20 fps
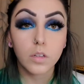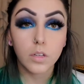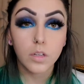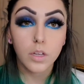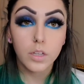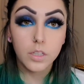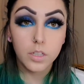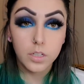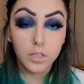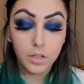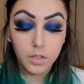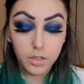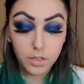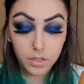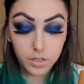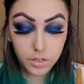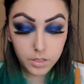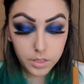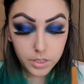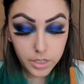And then
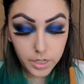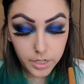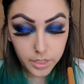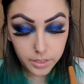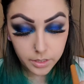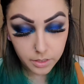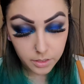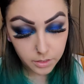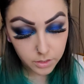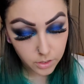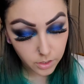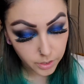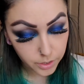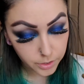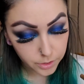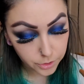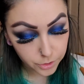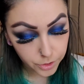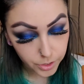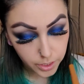take the
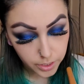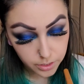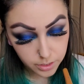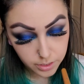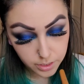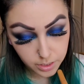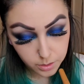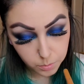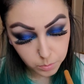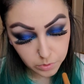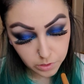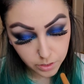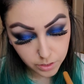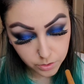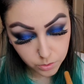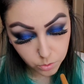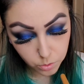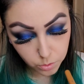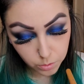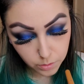darker shade Deep
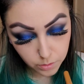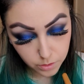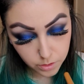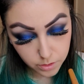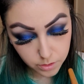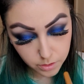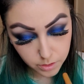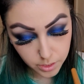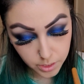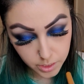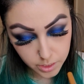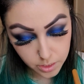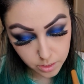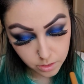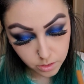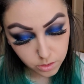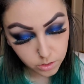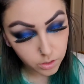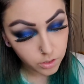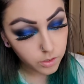Contour, as
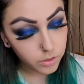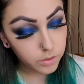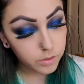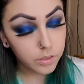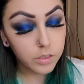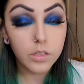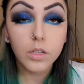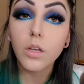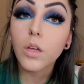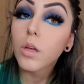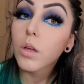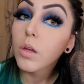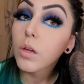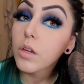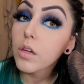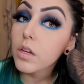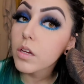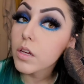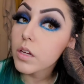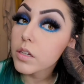it's called,
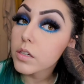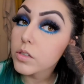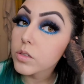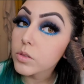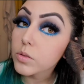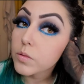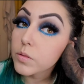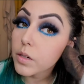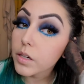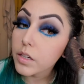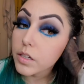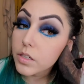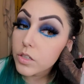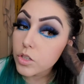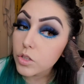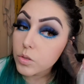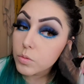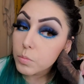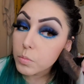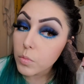and do a
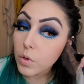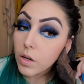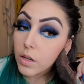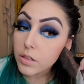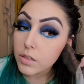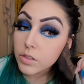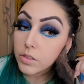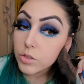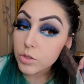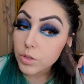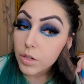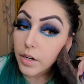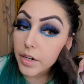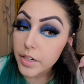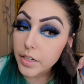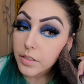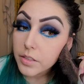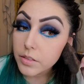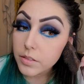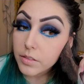smaller
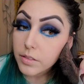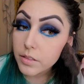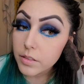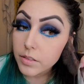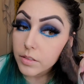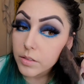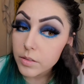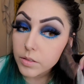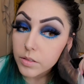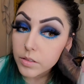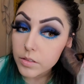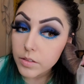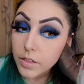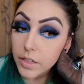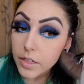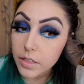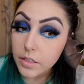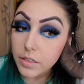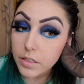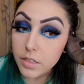triangle
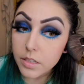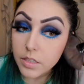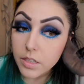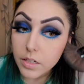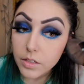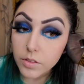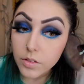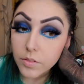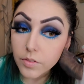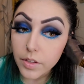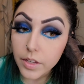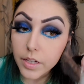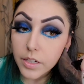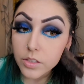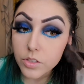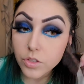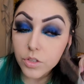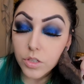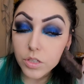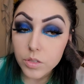right in the center of that
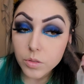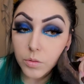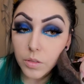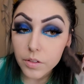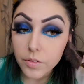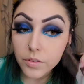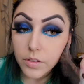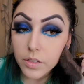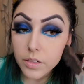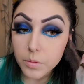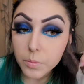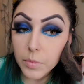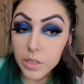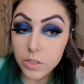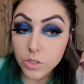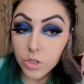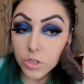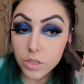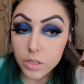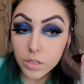just to give it
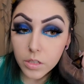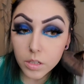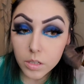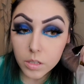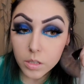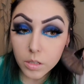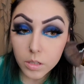dimension.